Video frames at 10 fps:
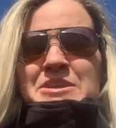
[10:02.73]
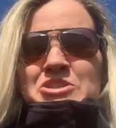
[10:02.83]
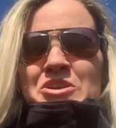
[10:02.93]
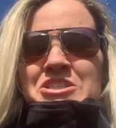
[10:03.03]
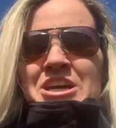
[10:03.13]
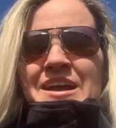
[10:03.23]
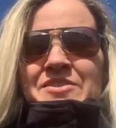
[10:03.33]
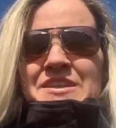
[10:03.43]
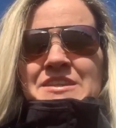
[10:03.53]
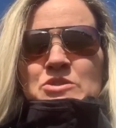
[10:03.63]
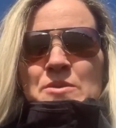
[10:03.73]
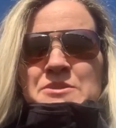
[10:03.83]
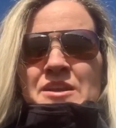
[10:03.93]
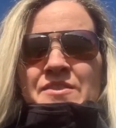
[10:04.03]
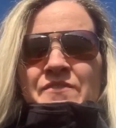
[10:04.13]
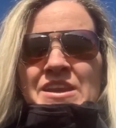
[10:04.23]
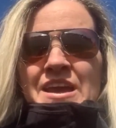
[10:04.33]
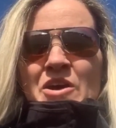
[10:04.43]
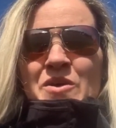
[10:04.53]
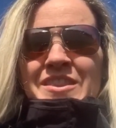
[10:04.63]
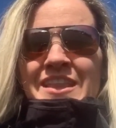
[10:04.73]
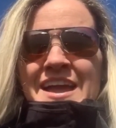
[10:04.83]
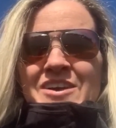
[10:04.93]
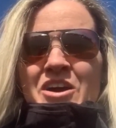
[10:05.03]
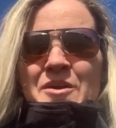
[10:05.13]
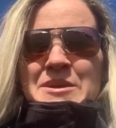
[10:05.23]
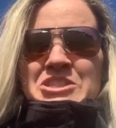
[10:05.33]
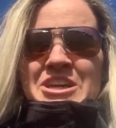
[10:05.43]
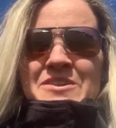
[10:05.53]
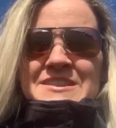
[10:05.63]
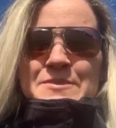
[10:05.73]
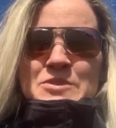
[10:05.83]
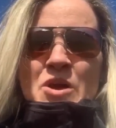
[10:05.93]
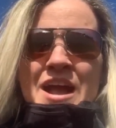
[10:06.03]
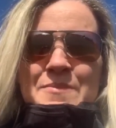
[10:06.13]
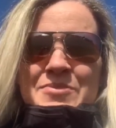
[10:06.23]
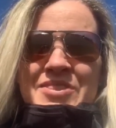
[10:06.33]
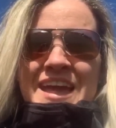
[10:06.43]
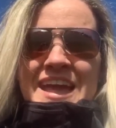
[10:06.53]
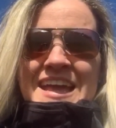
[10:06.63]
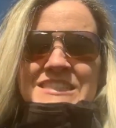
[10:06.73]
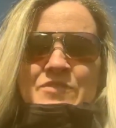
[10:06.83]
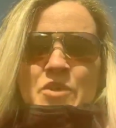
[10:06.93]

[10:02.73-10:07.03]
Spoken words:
sure to check out the description of the video. Like, comment, share, and subscribe. Thanks for